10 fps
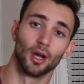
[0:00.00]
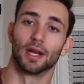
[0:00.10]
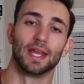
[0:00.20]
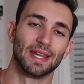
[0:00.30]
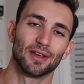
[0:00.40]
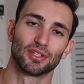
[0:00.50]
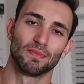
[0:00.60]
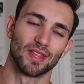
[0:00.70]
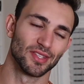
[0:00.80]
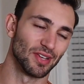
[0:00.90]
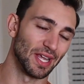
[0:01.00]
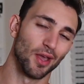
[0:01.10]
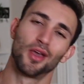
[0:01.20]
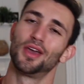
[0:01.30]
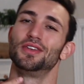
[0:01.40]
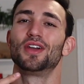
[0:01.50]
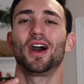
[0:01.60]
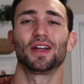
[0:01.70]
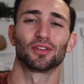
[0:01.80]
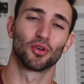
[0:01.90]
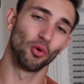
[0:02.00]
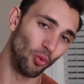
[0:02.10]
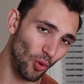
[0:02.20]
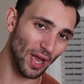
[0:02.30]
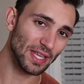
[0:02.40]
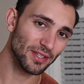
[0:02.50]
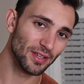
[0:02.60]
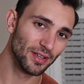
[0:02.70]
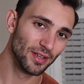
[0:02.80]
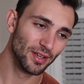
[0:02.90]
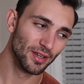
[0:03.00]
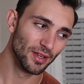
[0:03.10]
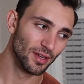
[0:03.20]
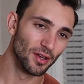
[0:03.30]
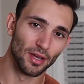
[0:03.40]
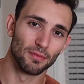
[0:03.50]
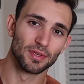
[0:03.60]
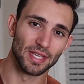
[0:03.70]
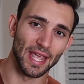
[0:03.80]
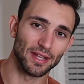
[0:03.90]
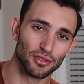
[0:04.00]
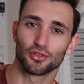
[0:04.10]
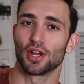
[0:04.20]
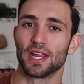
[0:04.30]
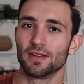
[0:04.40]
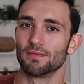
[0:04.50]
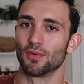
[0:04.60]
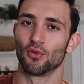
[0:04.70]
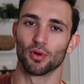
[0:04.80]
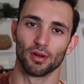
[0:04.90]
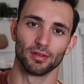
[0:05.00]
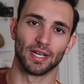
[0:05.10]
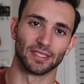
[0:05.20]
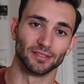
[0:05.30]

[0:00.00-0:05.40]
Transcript: All right, and now something that's like not quite gains train or like